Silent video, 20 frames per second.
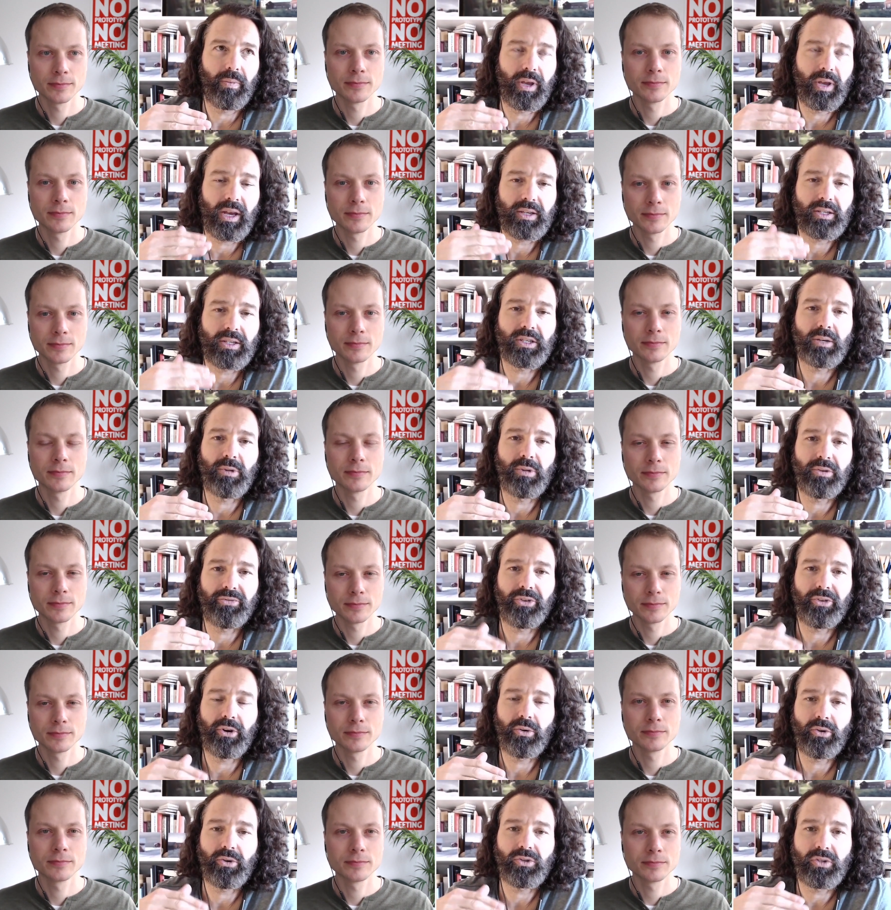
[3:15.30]
Speaker 1: customer
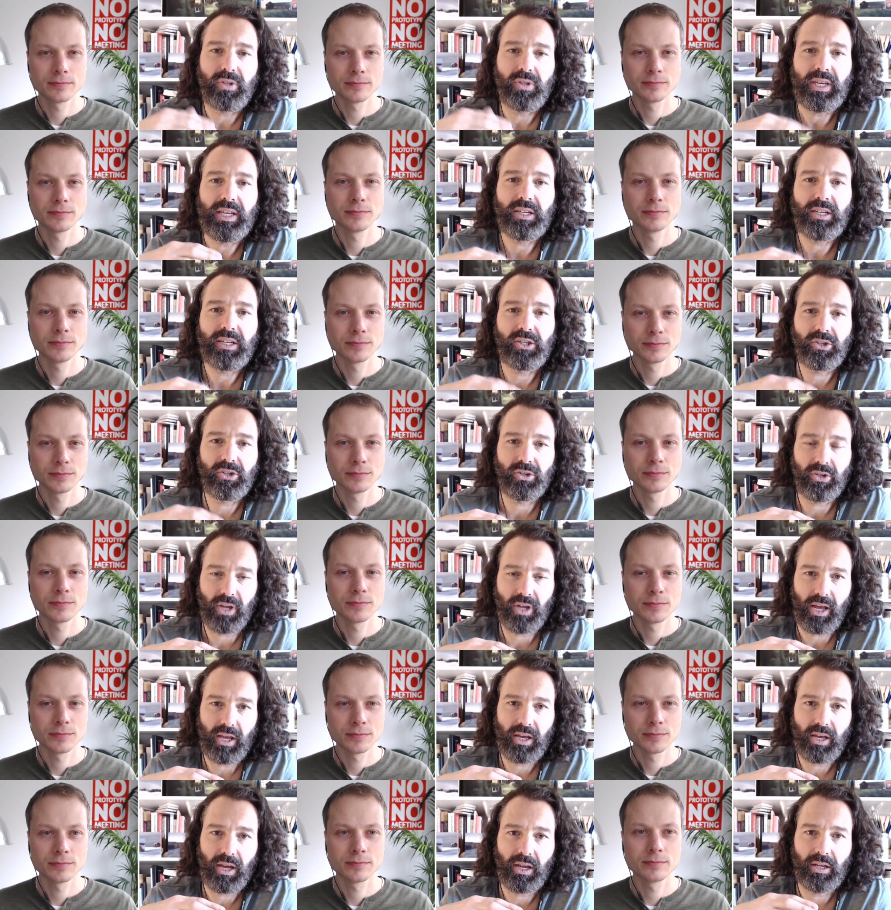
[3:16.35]
focused needs
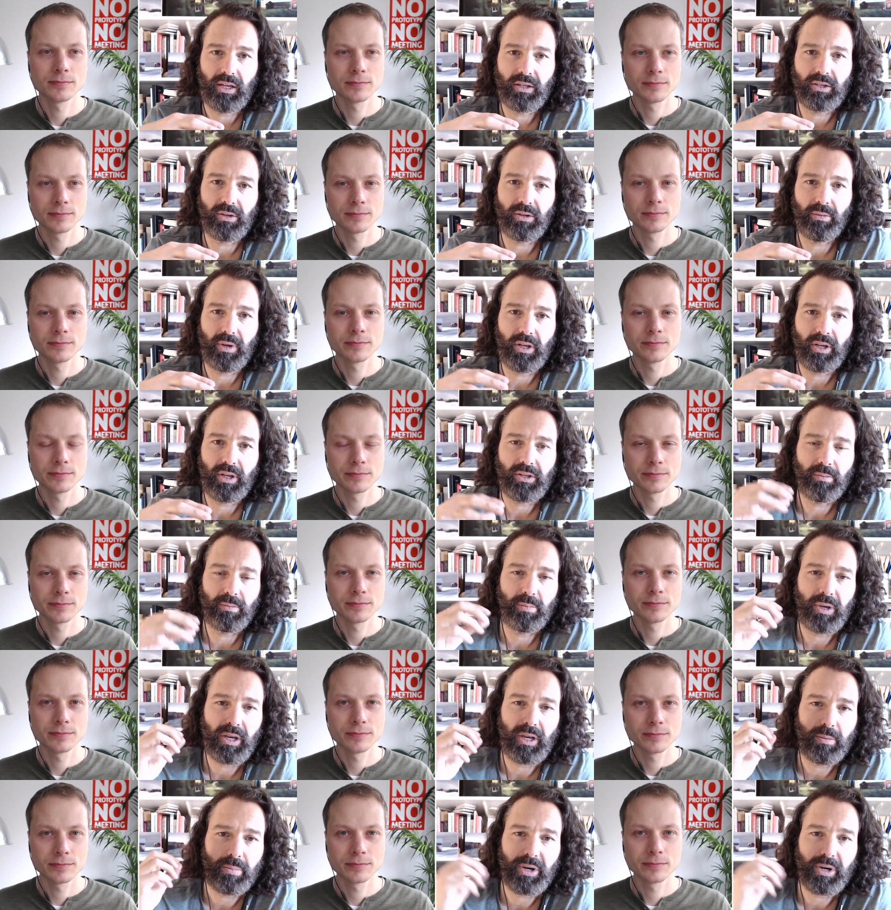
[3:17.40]
today, and it's a
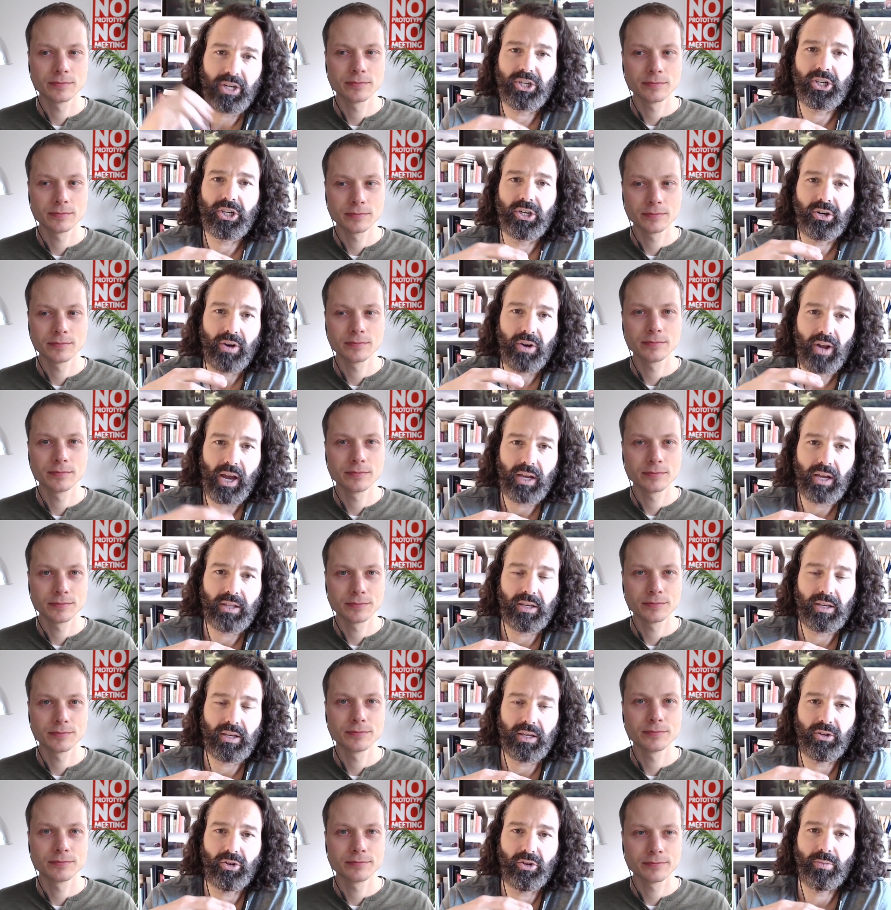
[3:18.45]
big pressure on
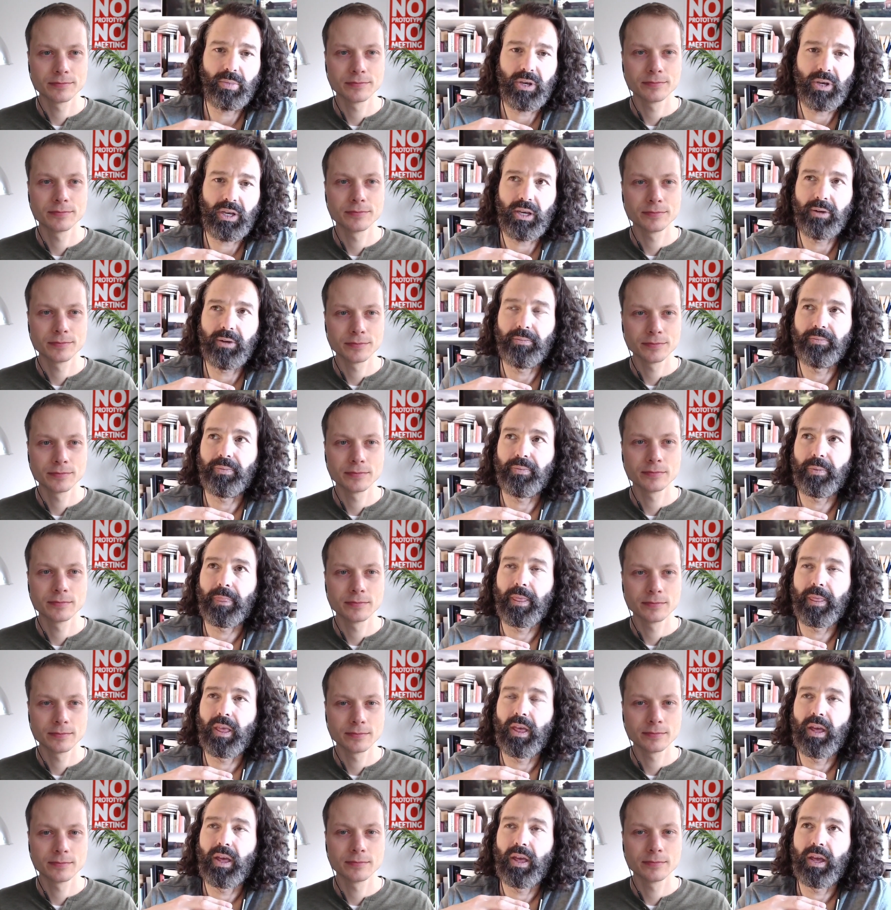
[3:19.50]
IT to be
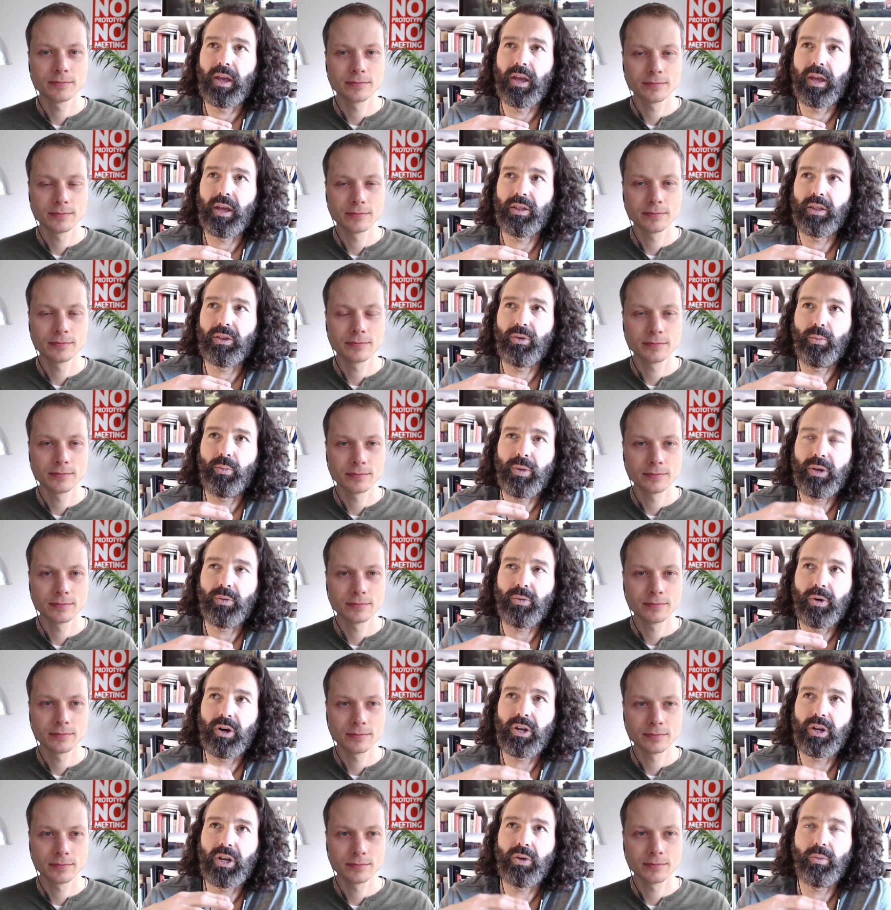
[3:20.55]

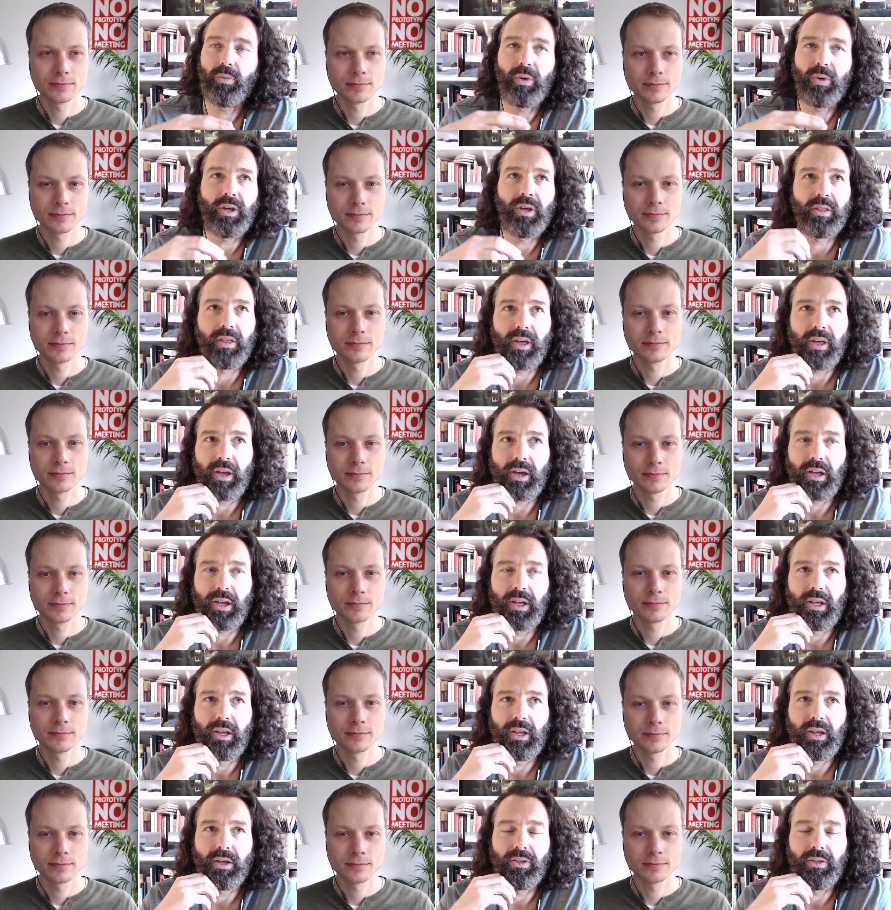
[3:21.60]
working with the
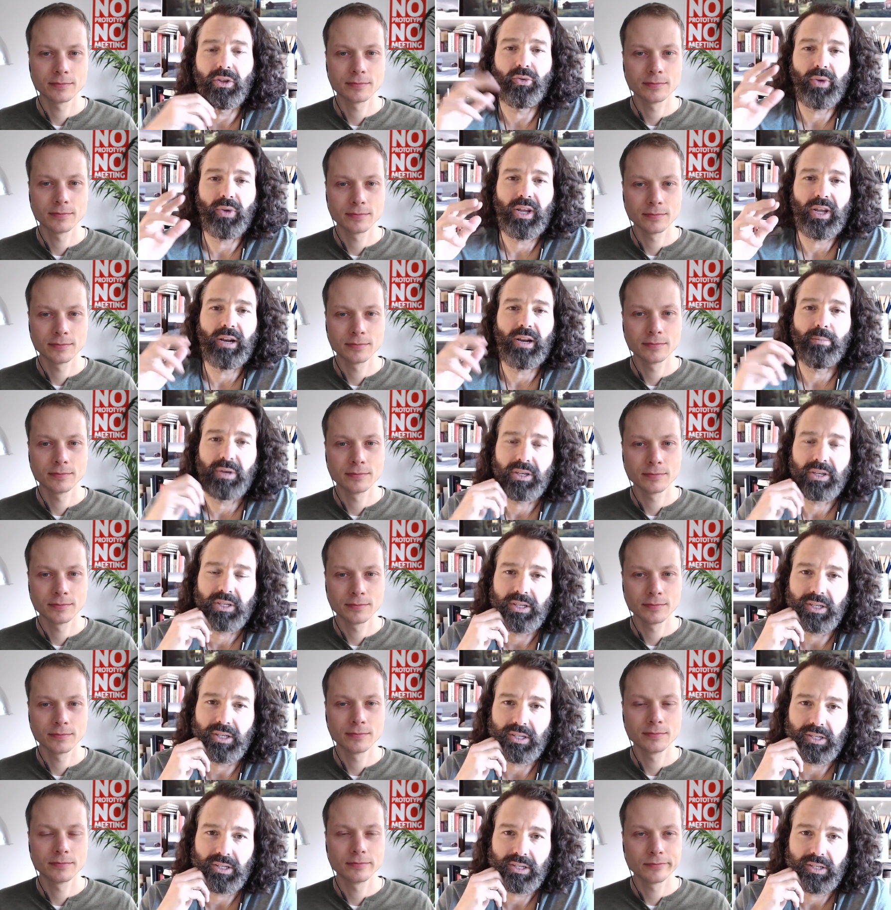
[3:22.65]
real
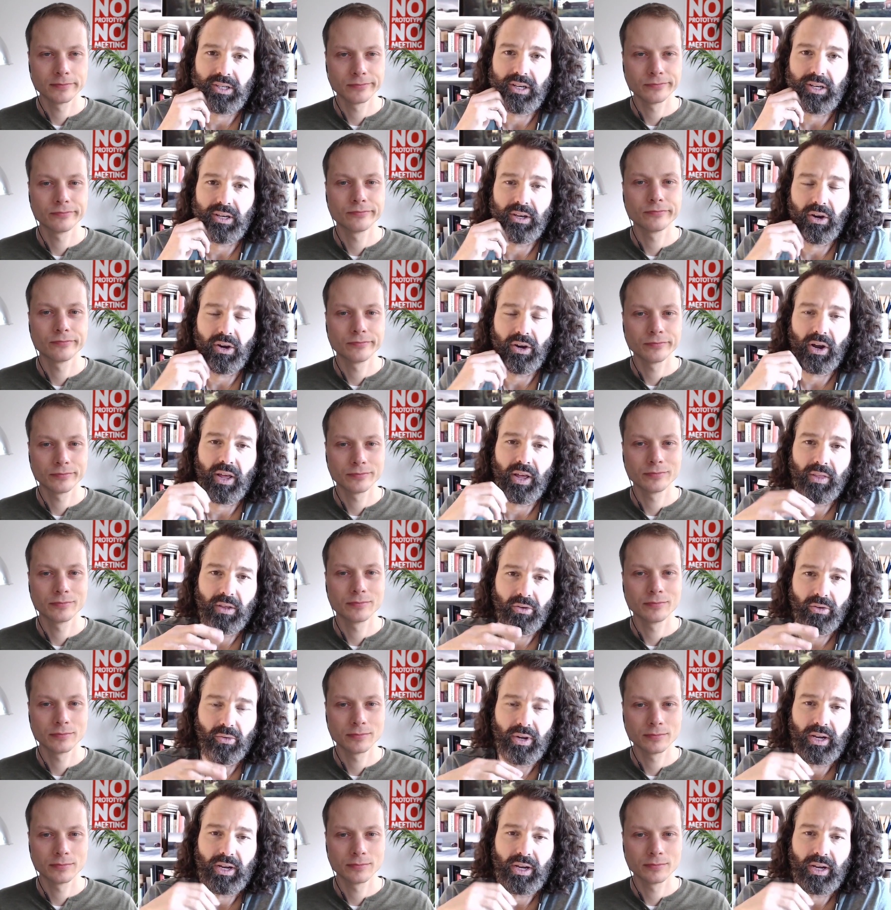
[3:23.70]
business and the